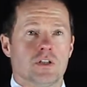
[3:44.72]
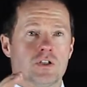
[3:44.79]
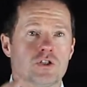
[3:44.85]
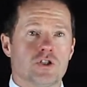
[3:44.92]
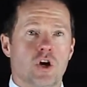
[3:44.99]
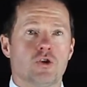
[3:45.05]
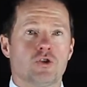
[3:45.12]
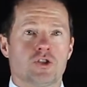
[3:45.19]

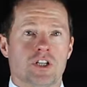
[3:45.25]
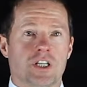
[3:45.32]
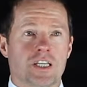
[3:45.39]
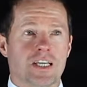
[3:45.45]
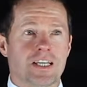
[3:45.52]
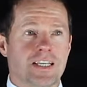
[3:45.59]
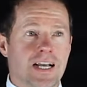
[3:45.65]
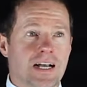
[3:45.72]

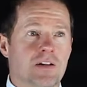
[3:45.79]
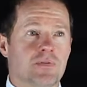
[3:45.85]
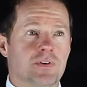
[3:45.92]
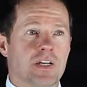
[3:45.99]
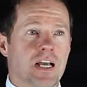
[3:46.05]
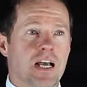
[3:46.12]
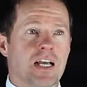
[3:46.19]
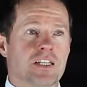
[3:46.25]
toxic
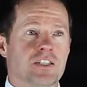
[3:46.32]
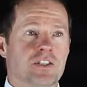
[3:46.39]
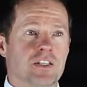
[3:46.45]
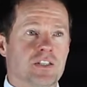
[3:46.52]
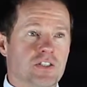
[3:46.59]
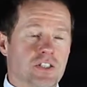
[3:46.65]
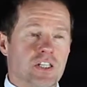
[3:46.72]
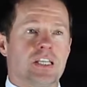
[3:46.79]
galvanized
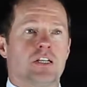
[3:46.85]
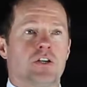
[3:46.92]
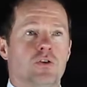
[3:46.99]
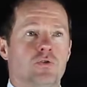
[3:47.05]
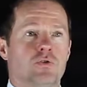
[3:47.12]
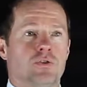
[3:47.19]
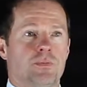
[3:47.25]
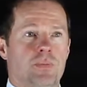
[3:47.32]

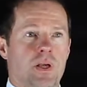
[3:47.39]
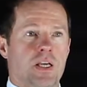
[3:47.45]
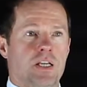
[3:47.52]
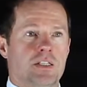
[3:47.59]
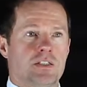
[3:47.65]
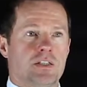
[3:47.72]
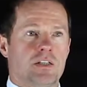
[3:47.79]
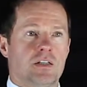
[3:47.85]
zinc-coated
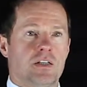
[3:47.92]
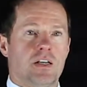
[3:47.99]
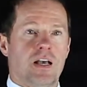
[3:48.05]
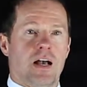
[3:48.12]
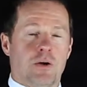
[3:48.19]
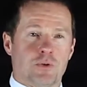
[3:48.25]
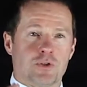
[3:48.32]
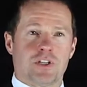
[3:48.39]
paint.
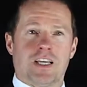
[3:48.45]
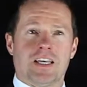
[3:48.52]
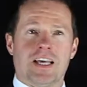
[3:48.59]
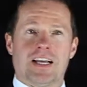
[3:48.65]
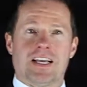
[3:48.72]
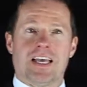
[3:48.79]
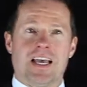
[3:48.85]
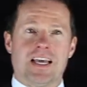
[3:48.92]
I will say that
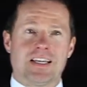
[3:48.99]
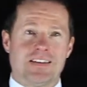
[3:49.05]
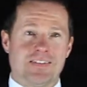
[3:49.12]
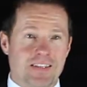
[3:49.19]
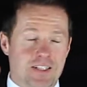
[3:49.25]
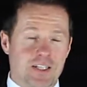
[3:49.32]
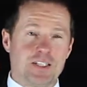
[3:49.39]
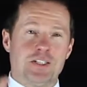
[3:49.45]
again.
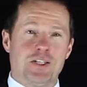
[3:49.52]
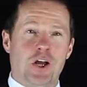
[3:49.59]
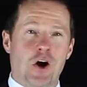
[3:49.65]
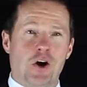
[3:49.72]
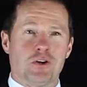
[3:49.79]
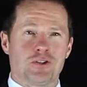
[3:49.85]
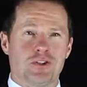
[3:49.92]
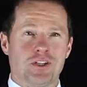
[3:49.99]
This is
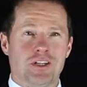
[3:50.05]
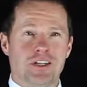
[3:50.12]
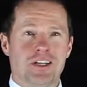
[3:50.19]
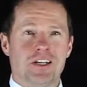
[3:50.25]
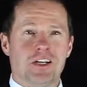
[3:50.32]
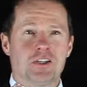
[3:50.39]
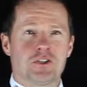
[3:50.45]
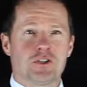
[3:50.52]
not
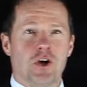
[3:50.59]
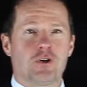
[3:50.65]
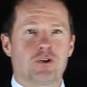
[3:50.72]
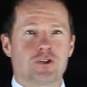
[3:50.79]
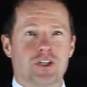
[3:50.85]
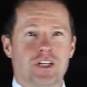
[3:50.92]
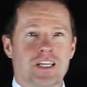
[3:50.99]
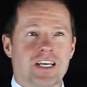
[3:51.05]

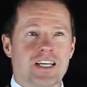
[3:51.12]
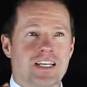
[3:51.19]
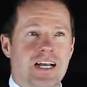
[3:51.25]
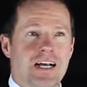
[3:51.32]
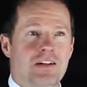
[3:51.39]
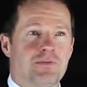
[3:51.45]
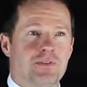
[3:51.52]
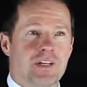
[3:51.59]
toxic
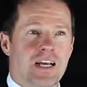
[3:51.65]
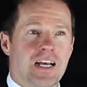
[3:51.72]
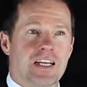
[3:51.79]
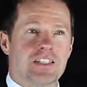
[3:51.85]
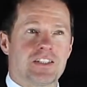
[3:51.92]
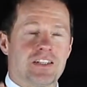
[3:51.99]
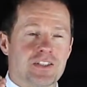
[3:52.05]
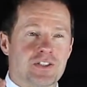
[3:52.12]

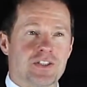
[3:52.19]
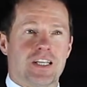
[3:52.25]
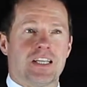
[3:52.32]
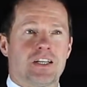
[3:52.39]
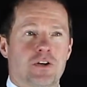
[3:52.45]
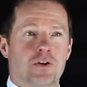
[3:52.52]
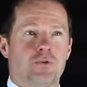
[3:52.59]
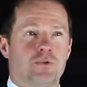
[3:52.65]
galvanized
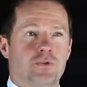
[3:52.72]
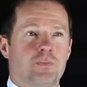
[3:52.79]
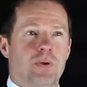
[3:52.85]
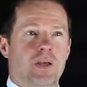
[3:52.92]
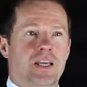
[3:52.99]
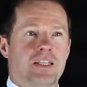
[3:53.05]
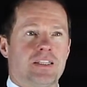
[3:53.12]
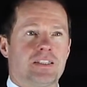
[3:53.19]
zinc-coated
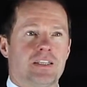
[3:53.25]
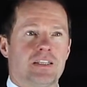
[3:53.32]
paint.